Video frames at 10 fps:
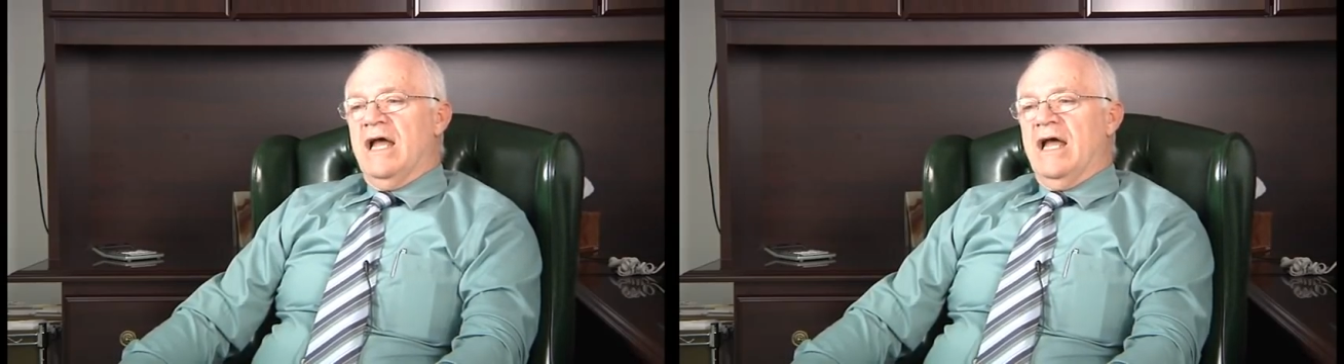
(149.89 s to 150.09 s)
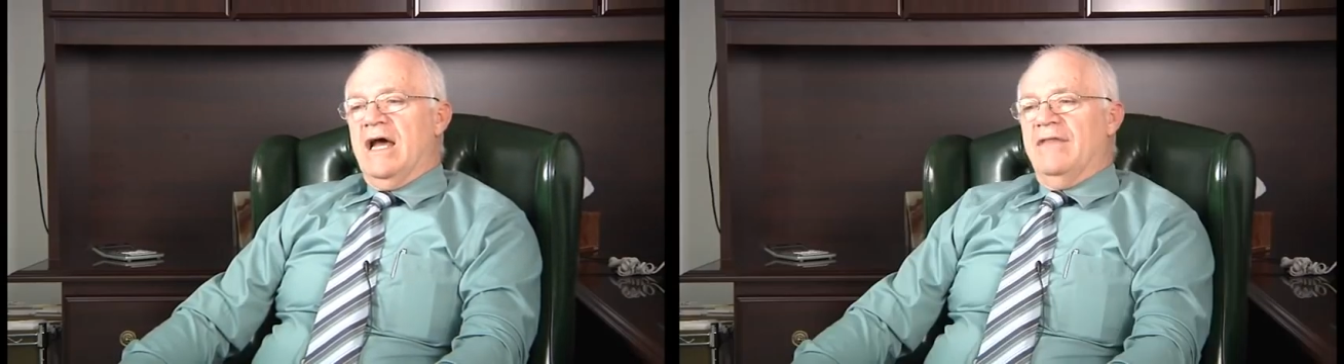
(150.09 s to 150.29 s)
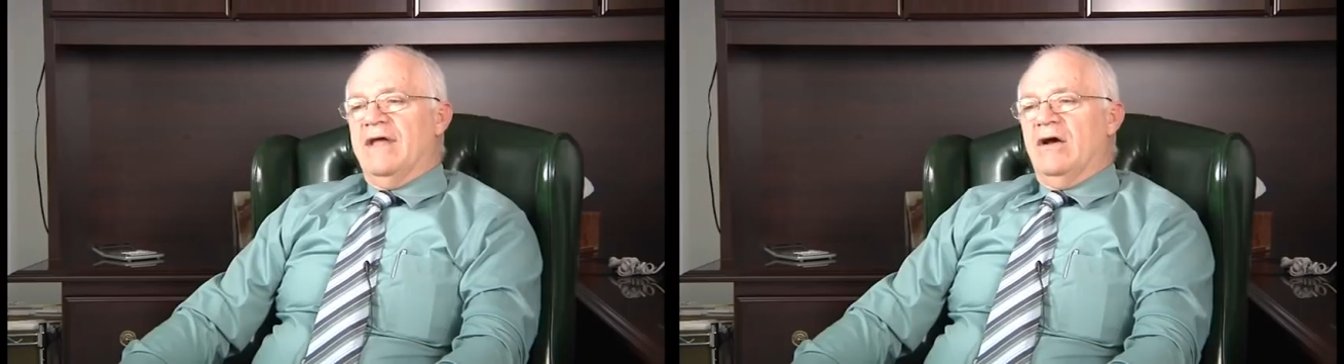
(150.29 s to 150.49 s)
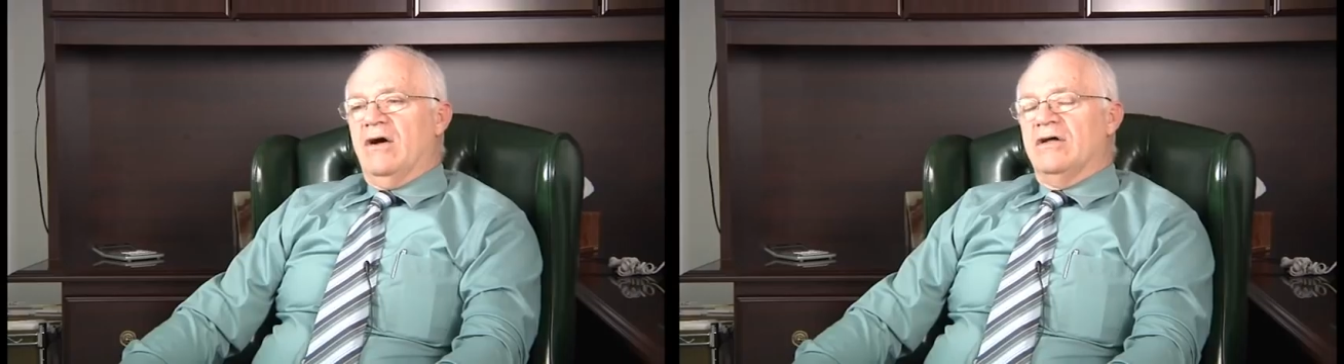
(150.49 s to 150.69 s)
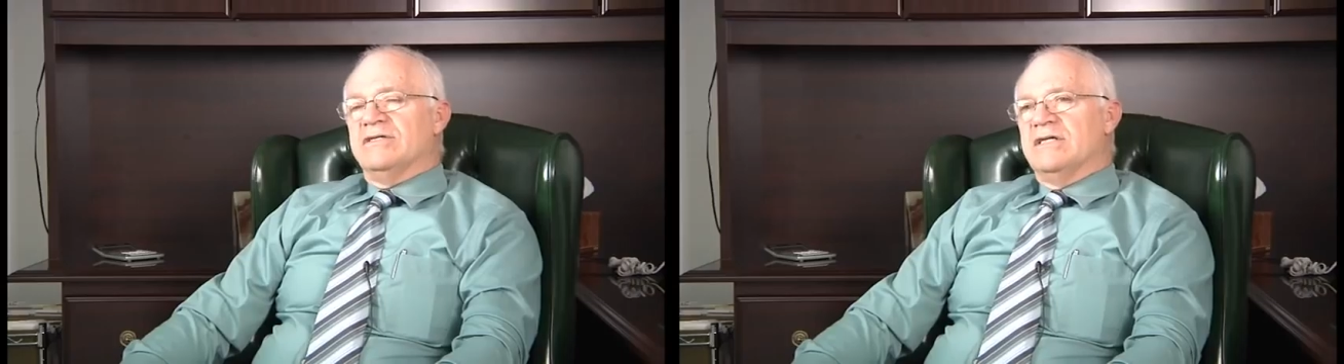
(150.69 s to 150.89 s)
and they
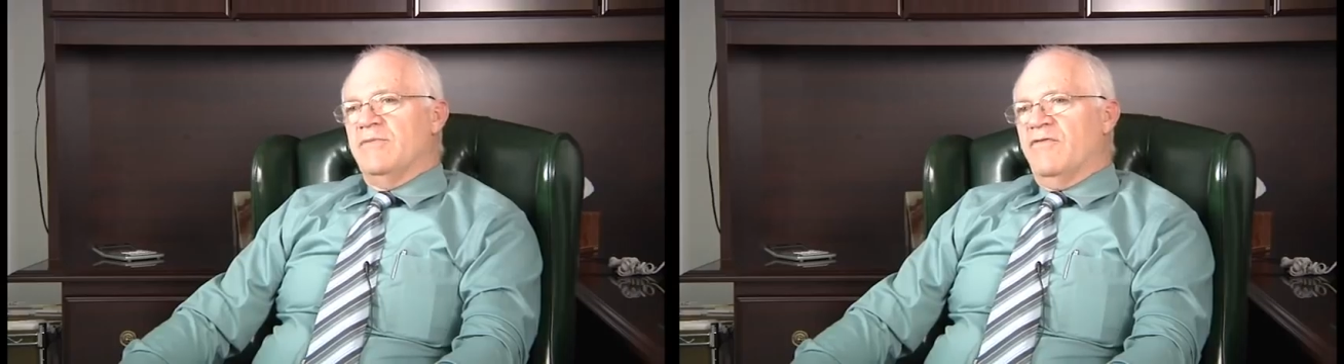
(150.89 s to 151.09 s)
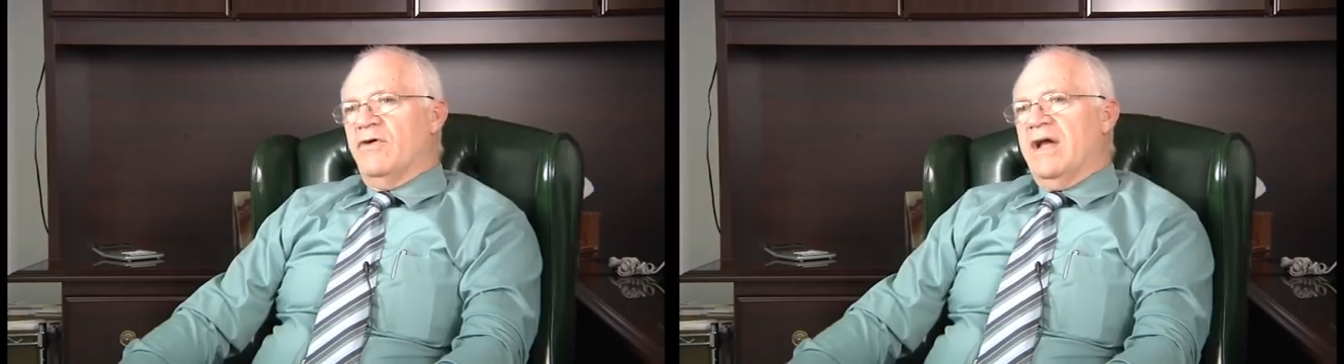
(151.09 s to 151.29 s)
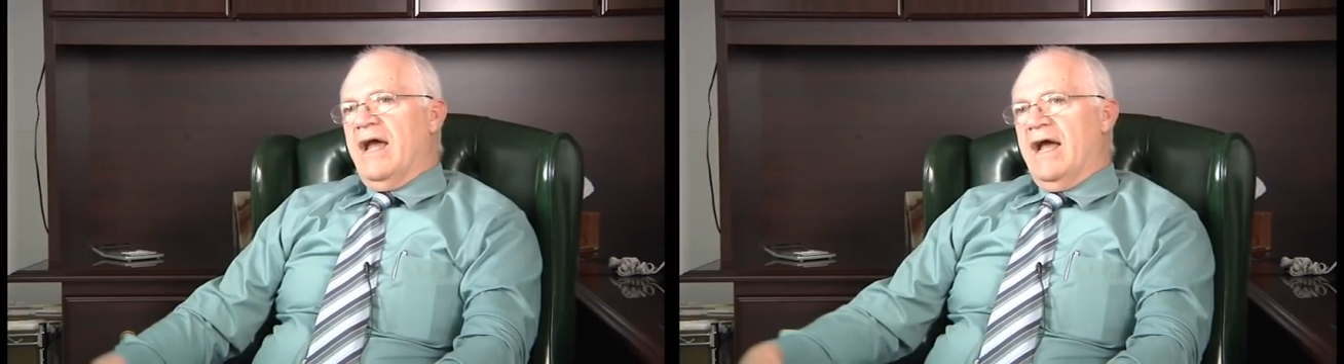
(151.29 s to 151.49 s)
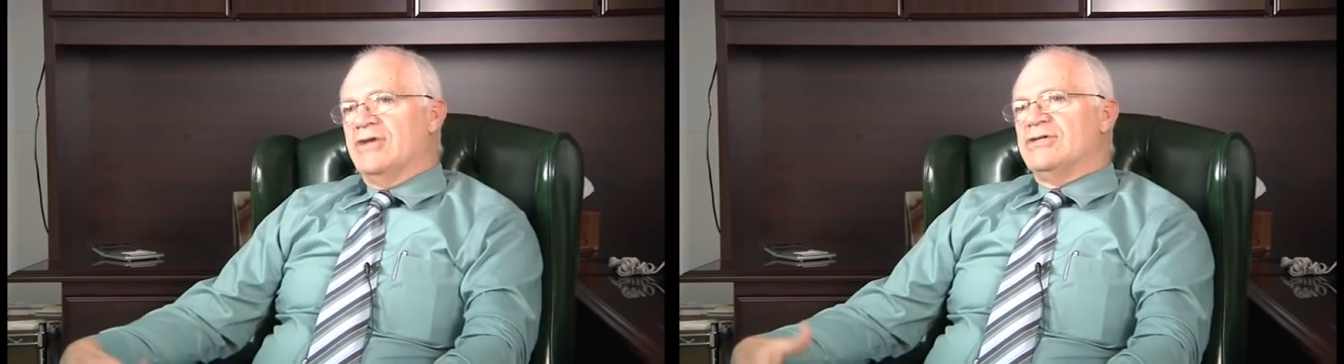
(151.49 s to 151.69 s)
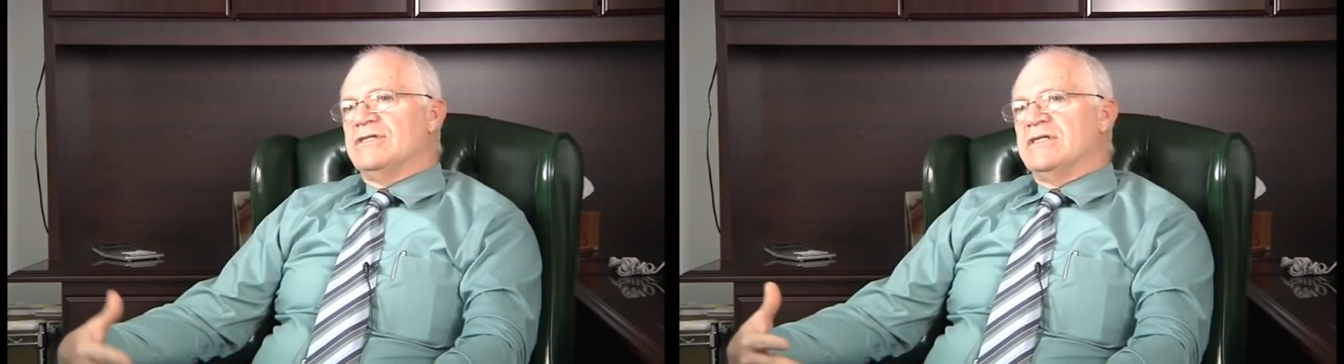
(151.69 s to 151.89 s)
all seem very
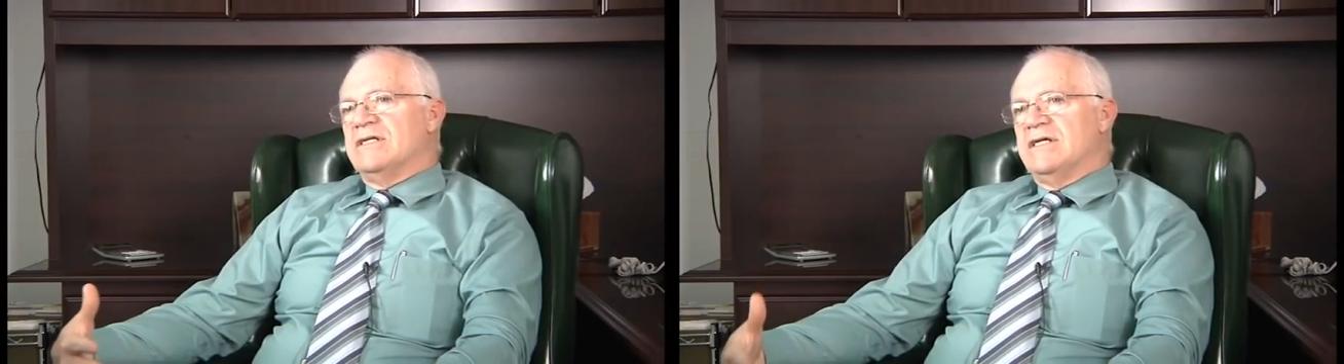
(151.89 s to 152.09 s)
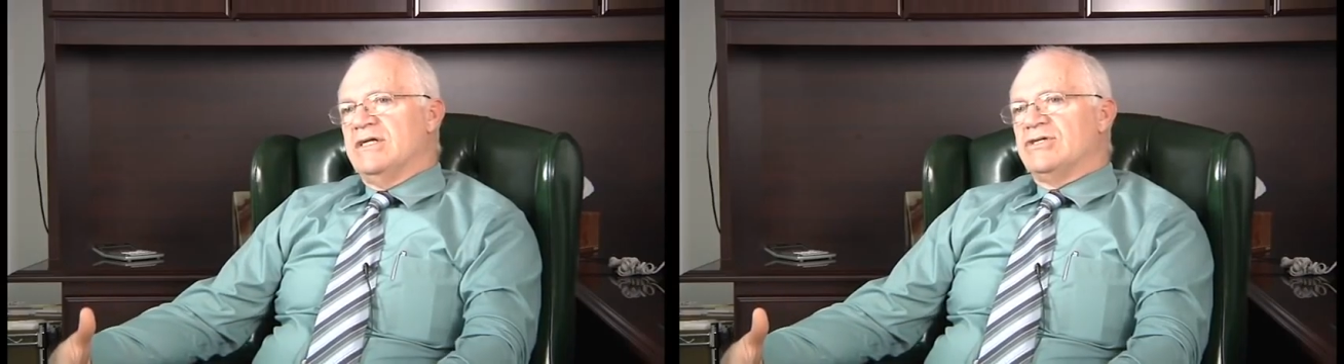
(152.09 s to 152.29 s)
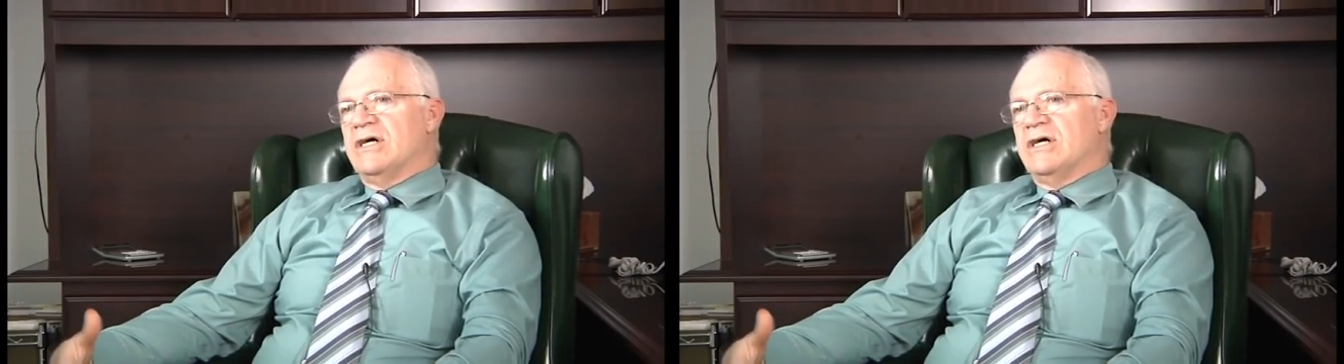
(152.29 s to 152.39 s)
anxious to teach